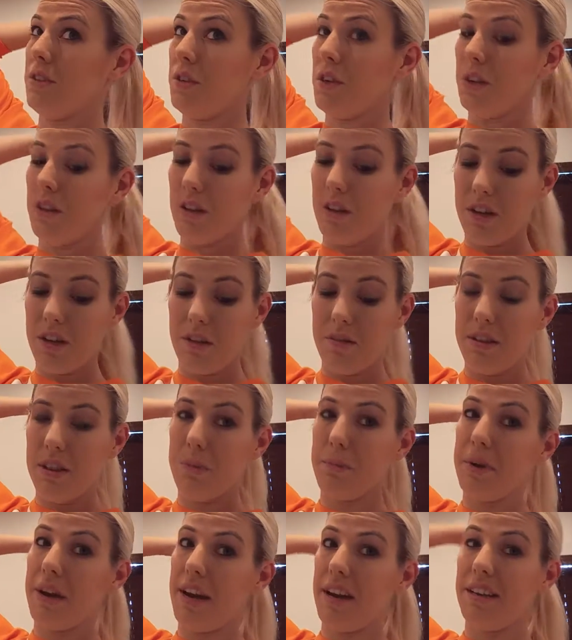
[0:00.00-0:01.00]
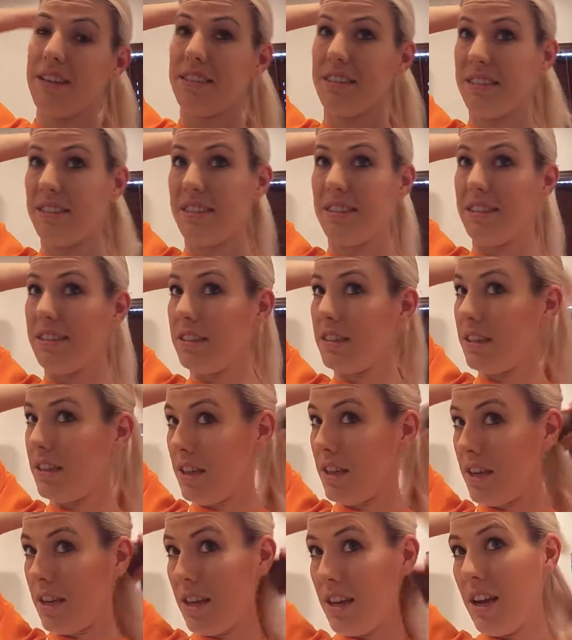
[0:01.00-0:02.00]
it'll look good with the braid because
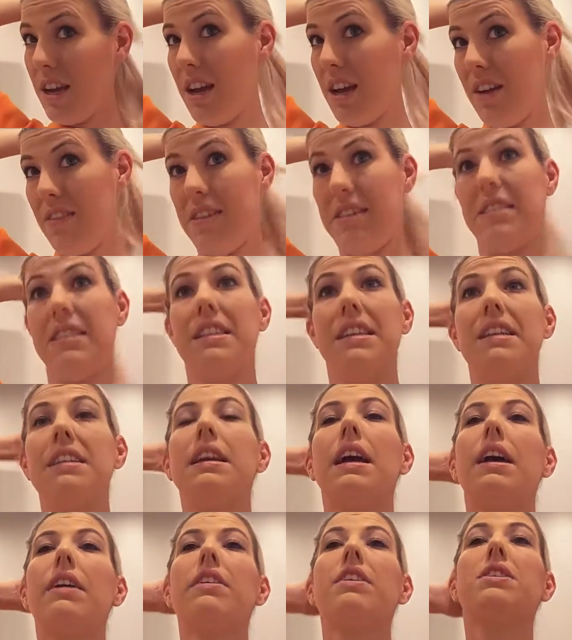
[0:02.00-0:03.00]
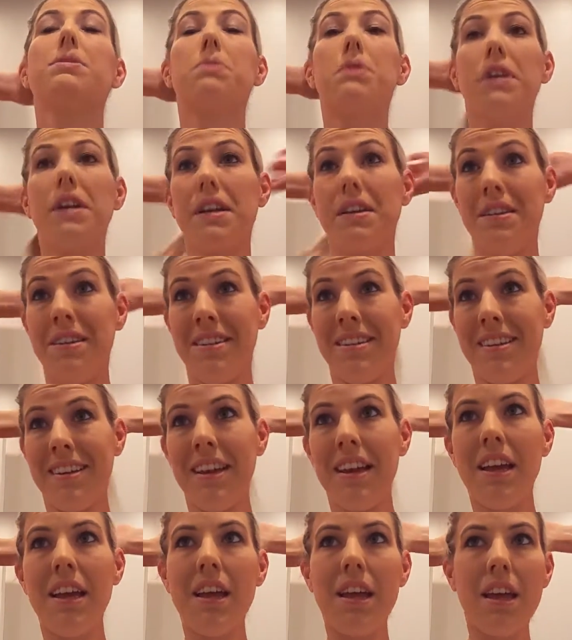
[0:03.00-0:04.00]
I obviously didn't care this morning.
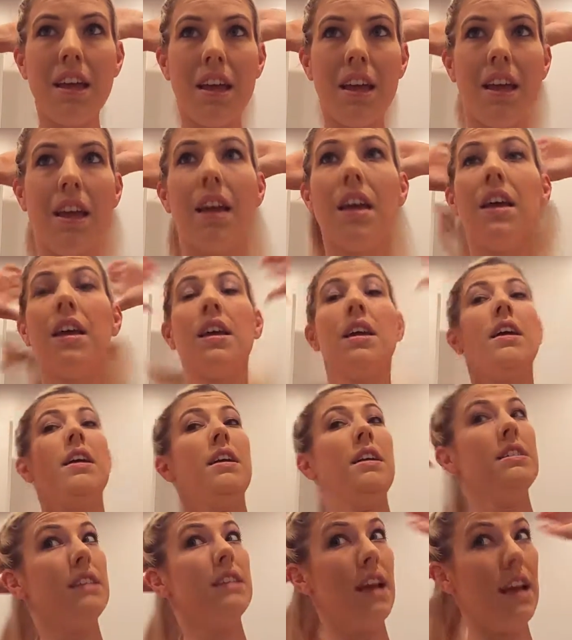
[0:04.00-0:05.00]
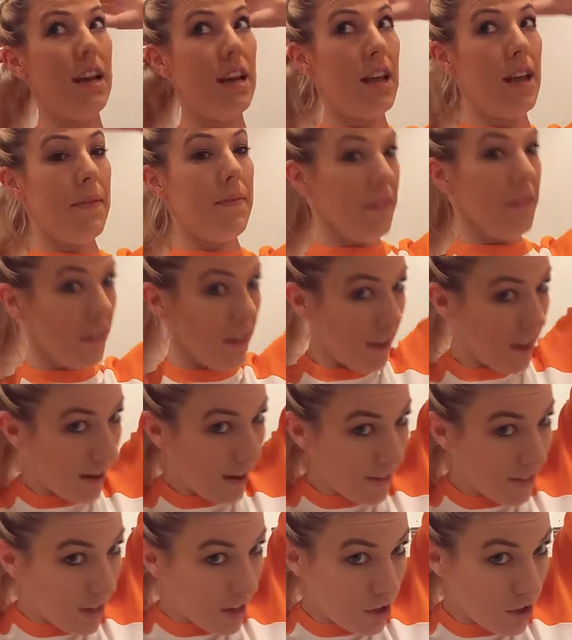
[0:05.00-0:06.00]
Tighten it,
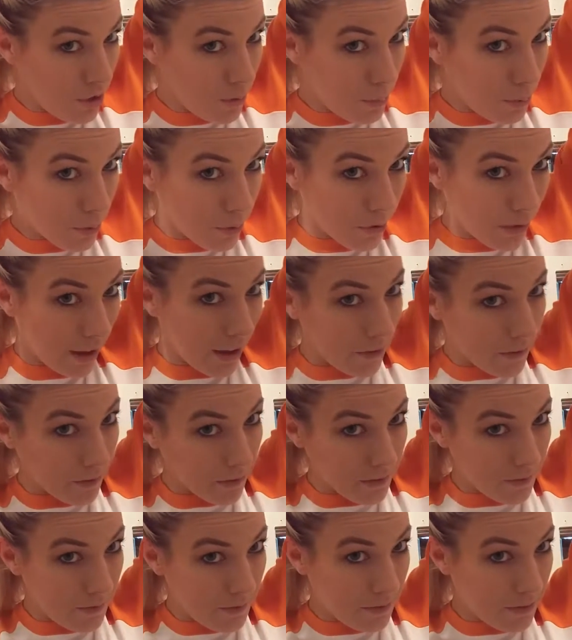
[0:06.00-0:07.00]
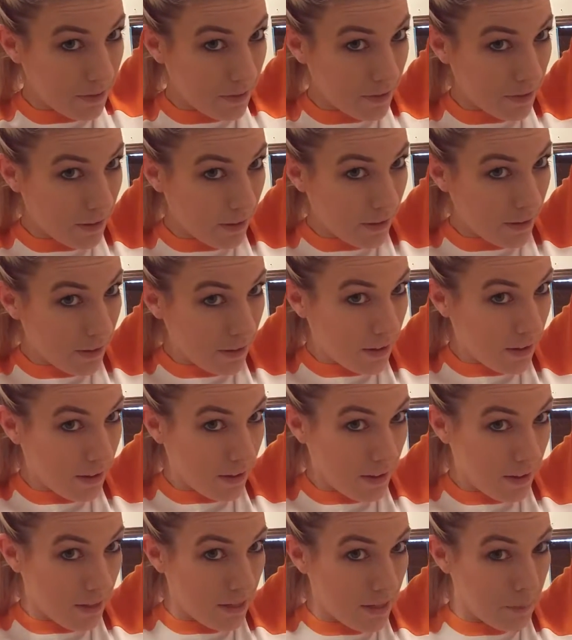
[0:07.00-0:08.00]
and then you pull out
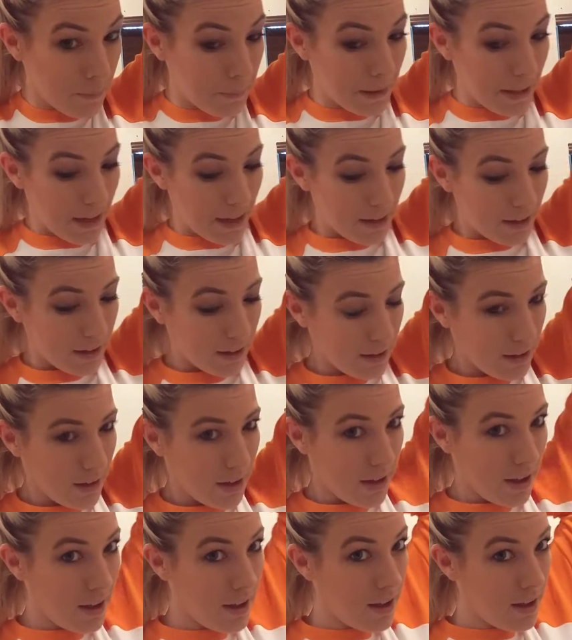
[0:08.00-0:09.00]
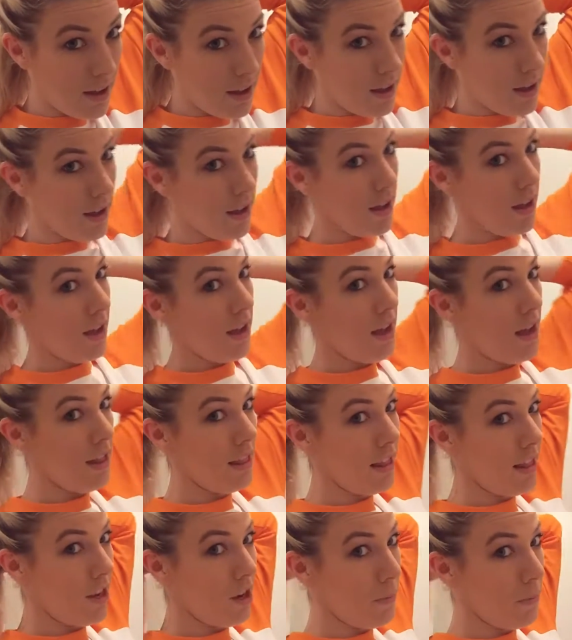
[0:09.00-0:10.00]
the black and
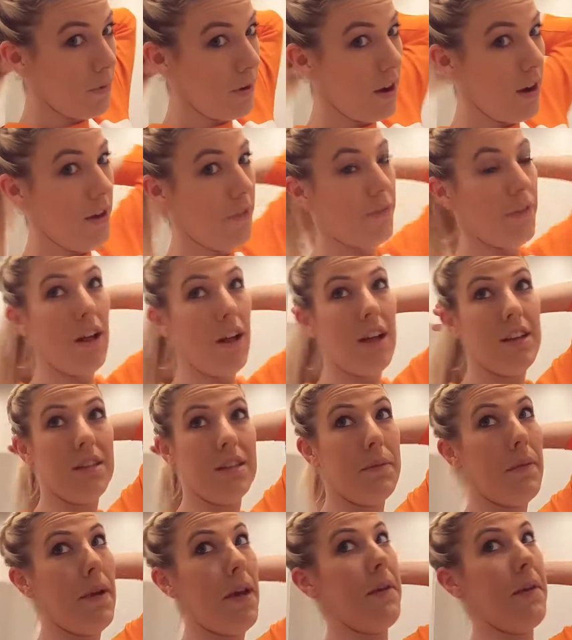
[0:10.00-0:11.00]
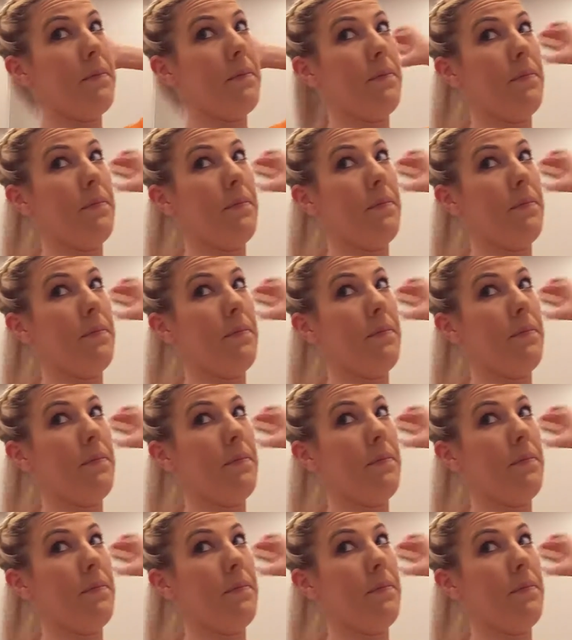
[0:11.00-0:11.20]
let your braid fall as it may.